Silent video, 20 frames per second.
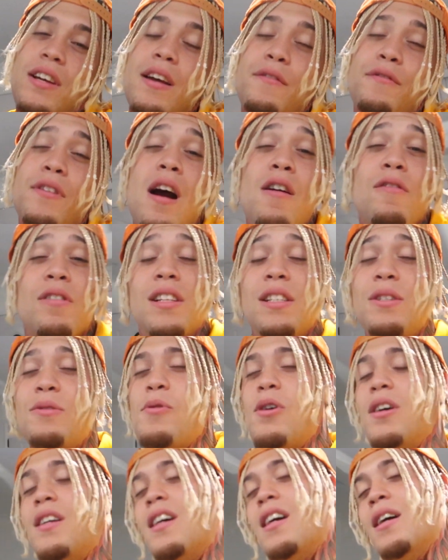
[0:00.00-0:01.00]
If y'all really
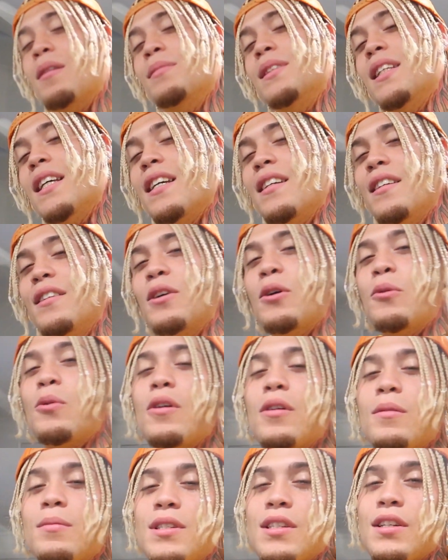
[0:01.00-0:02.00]
want to update, you know, welcome